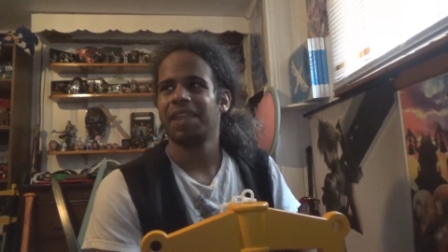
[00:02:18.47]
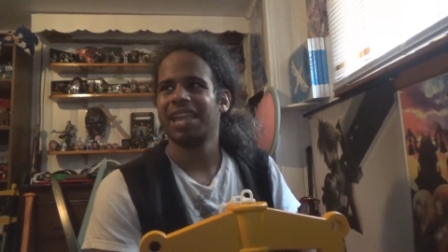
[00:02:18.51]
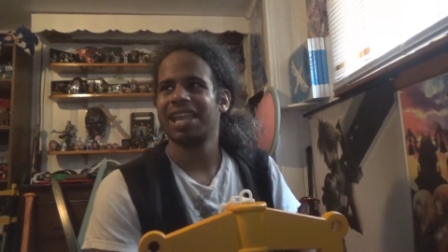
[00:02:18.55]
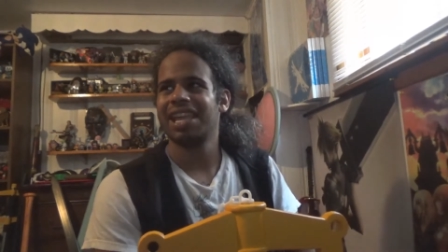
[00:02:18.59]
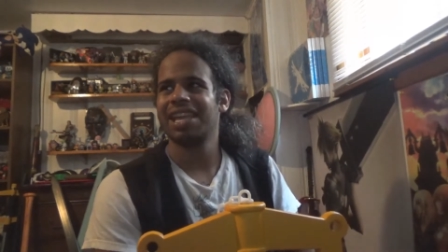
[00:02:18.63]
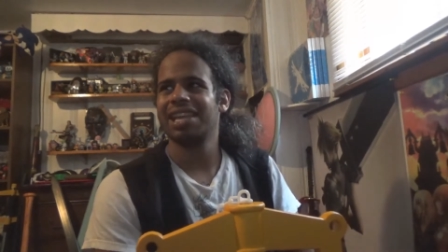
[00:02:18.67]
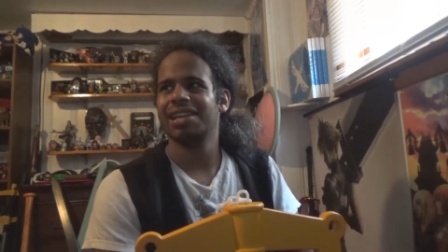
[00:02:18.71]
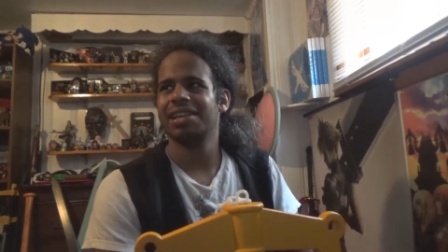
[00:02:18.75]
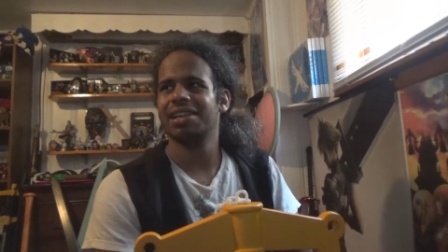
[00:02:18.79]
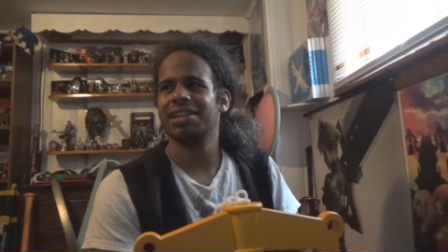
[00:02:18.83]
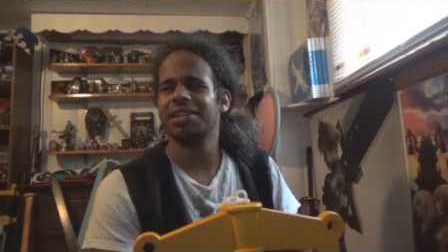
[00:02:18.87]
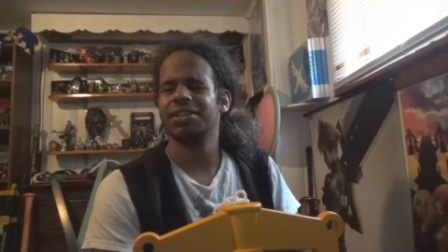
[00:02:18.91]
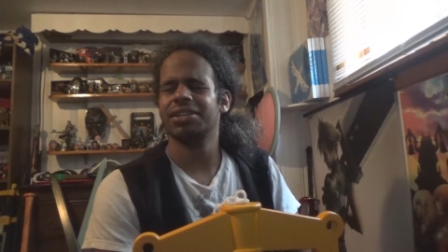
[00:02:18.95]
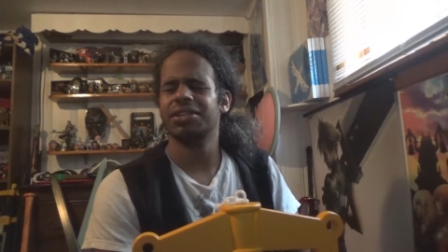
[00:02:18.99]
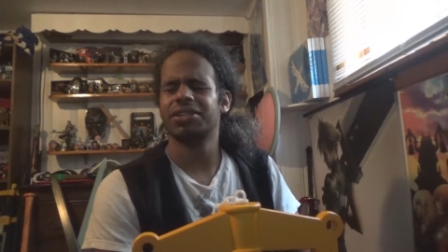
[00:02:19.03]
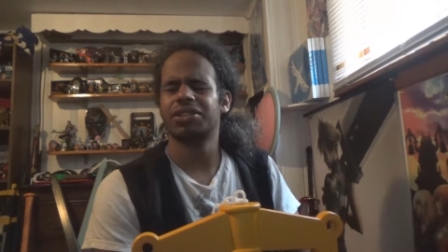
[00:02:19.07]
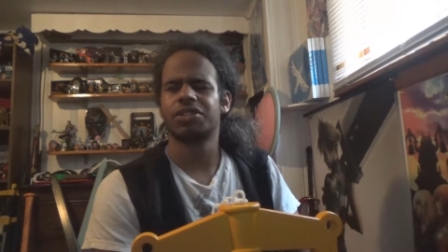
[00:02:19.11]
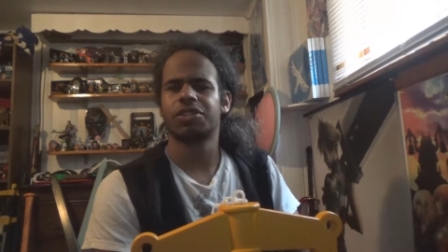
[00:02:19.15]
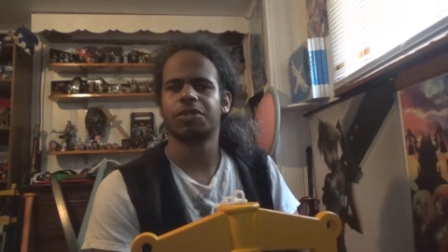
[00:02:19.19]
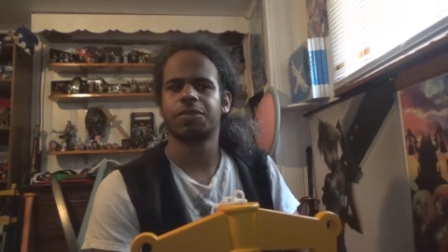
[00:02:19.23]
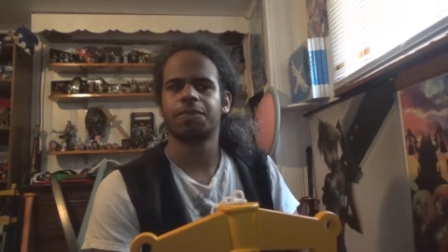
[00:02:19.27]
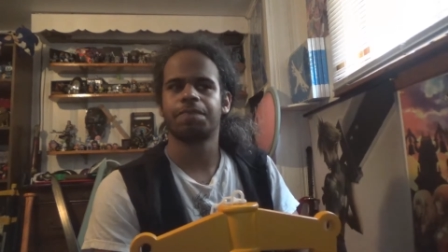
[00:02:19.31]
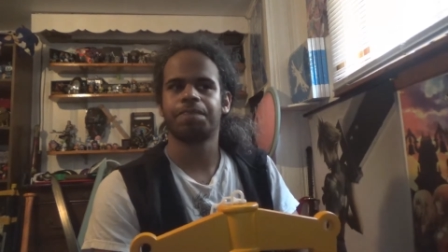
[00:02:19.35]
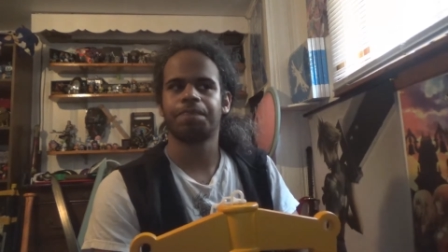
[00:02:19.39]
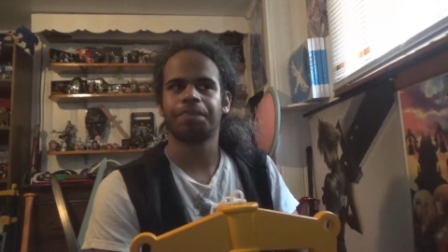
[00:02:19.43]

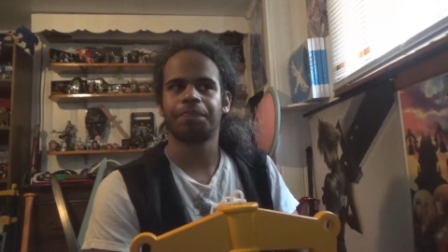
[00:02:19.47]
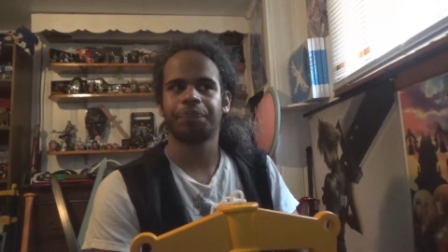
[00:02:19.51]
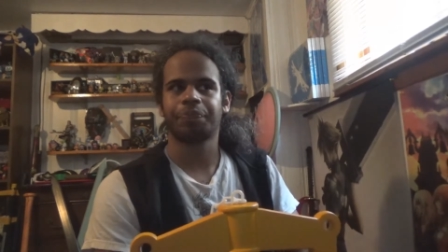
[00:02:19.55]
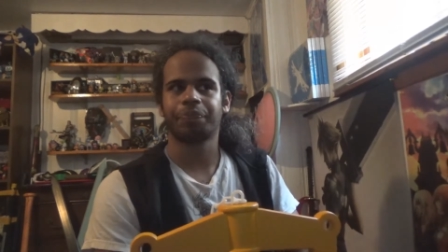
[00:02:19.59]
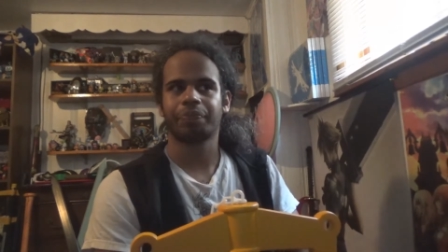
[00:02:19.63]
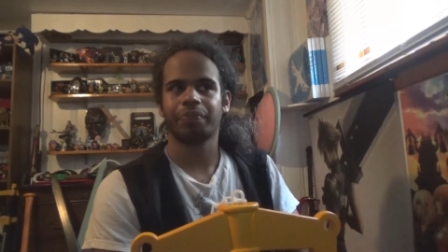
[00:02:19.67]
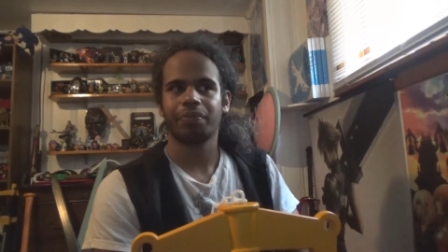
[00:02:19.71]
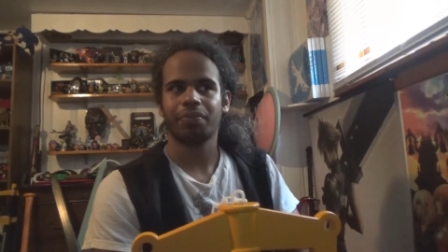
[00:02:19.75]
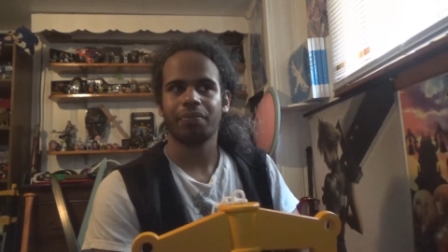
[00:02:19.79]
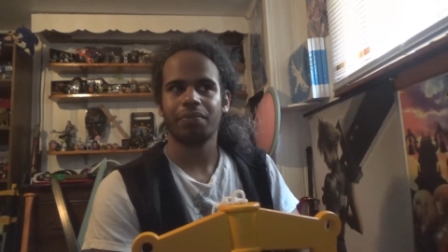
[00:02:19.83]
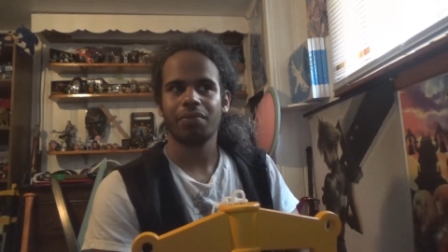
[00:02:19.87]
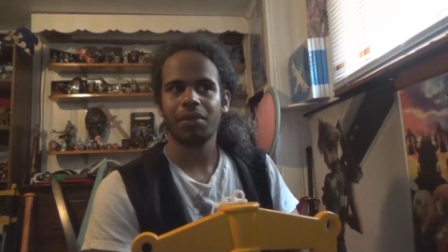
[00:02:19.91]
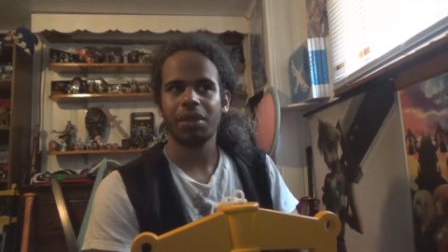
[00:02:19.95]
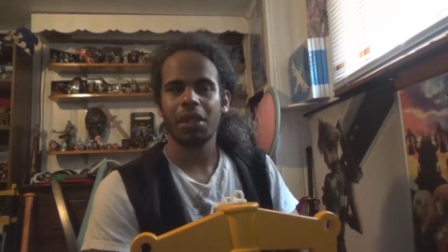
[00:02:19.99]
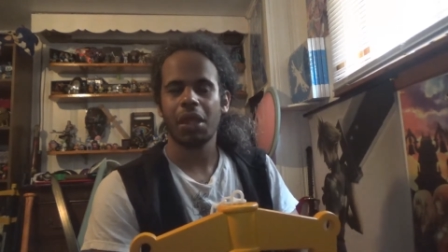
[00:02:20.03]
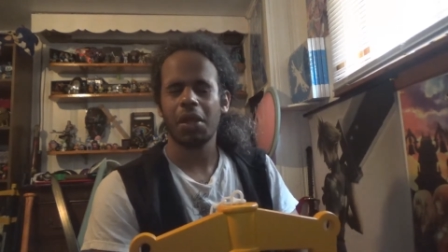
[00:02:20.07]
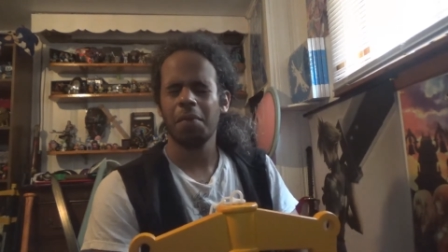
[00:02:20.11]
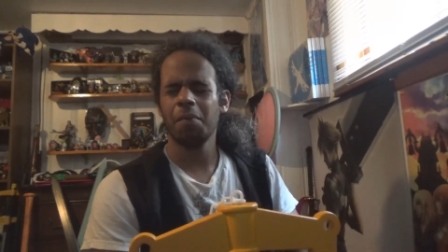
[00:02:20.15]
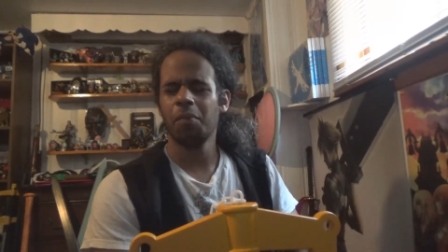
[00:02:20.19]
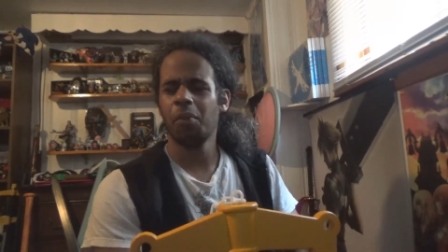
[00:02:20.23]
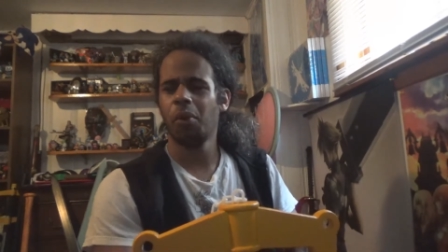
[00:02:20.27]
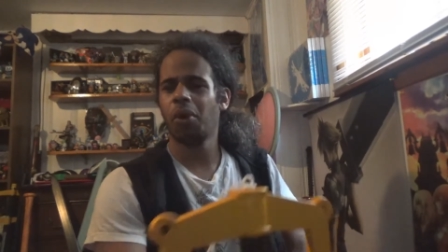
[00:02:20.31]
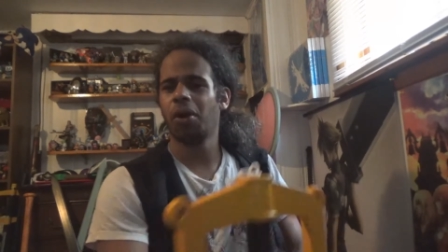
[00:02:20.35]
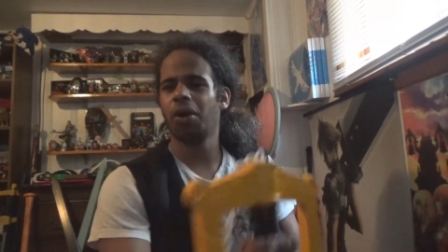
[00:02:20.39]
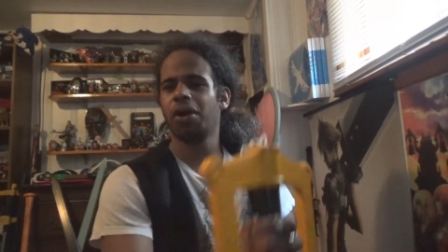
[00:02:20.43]
is
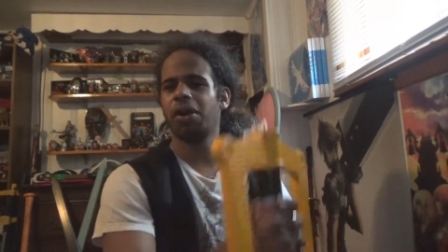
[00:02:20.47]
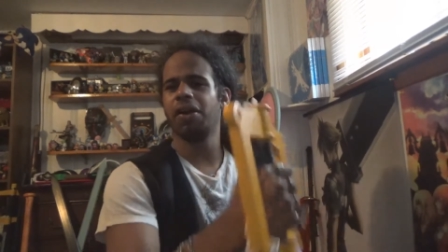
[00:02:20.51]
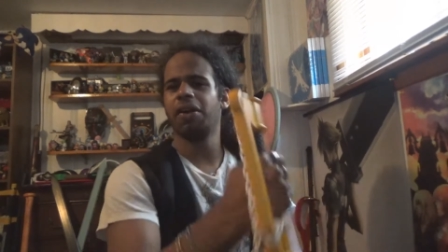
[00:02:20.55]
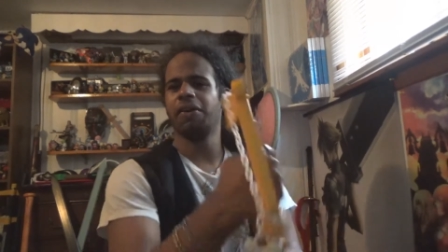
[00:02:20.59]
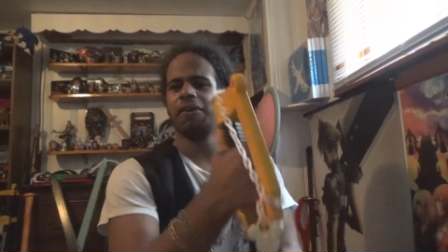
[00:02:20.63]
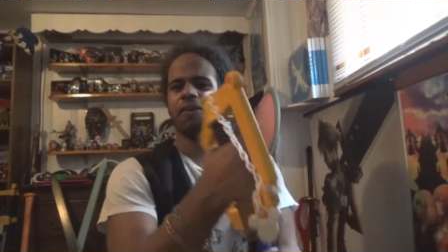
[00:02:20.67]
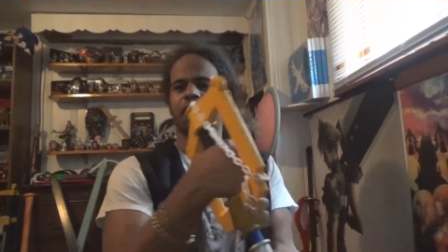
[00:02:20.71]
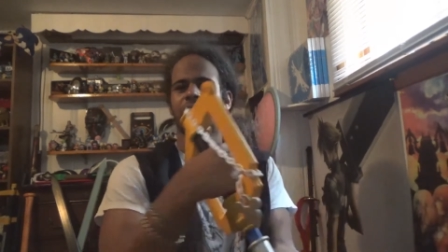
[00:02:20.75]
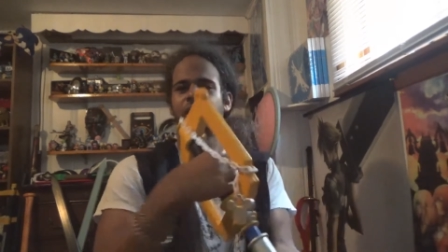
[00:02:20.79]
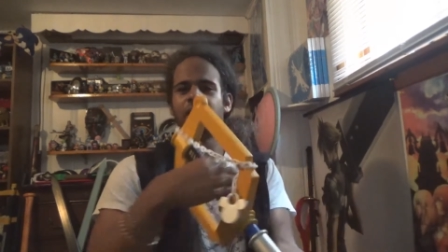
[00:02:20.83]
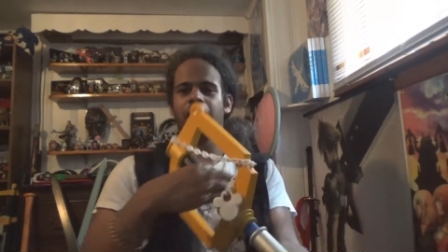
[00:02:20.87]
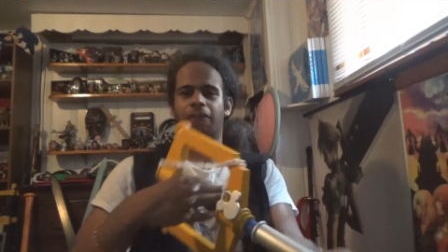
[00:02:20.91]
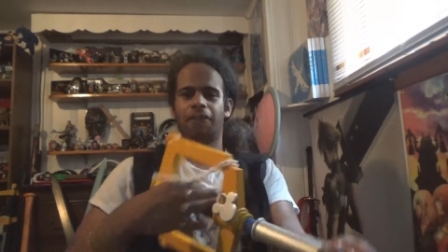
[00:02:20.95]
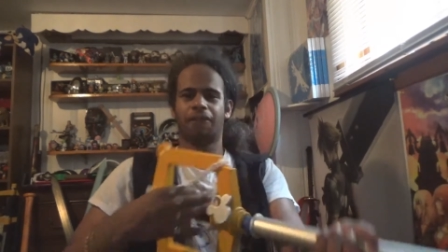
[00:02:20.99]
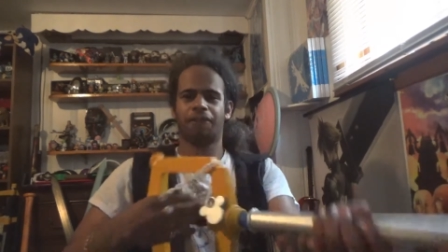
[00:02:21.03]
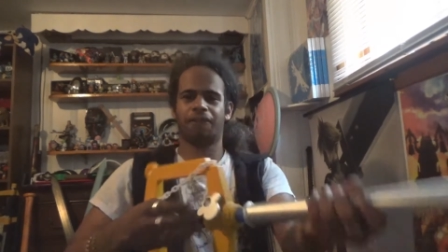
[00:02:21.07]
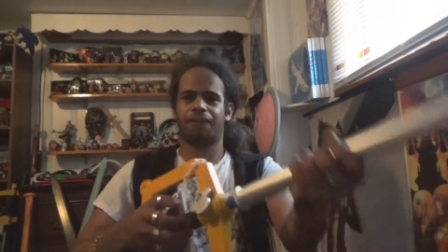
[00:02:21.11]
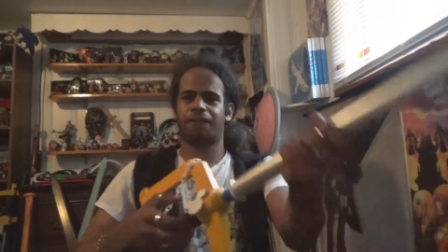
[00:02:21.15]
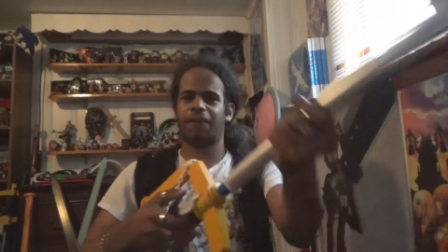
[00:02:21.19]
more of a